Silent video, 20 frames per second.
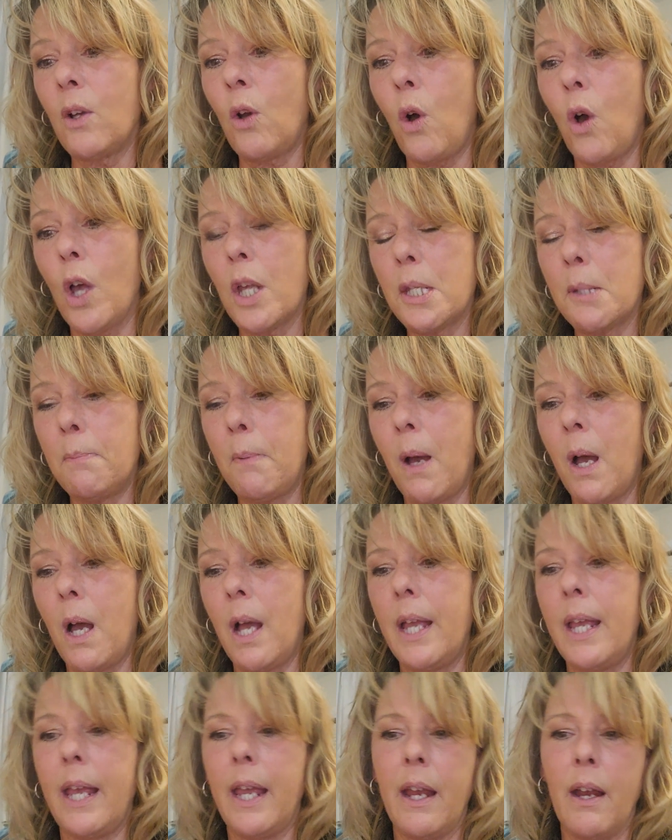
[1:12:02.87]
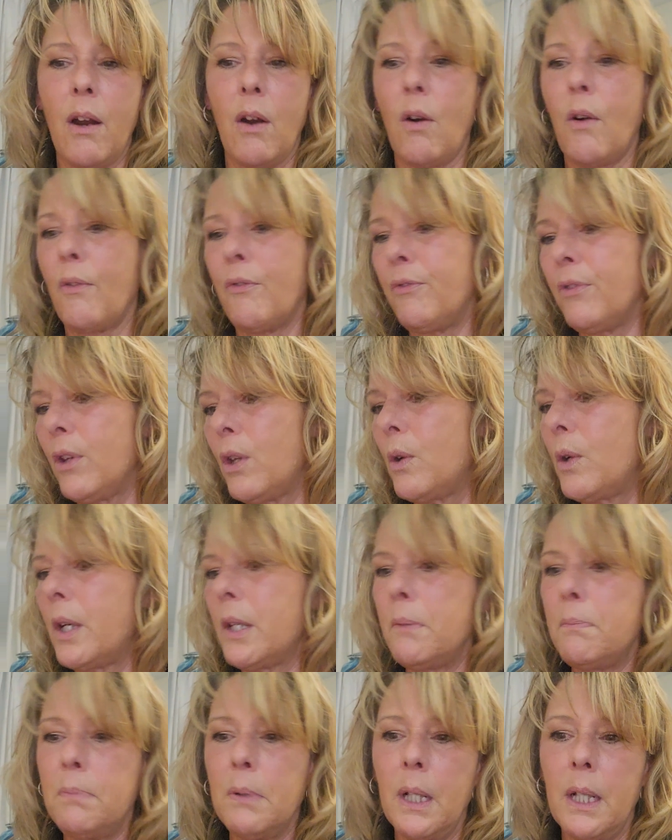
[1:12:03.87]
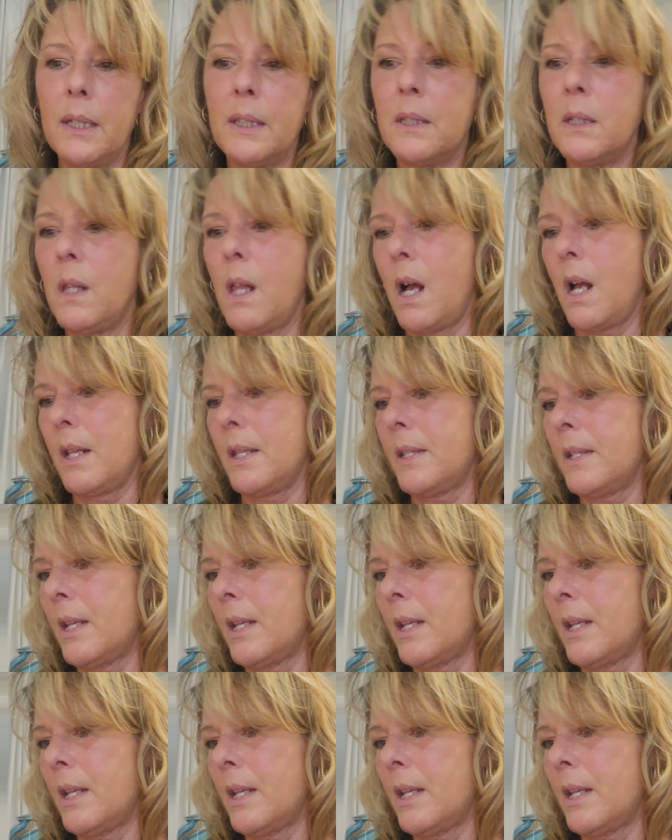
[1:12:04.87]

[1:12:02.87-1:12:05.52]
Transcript: Caused by air, fluid, blood clots,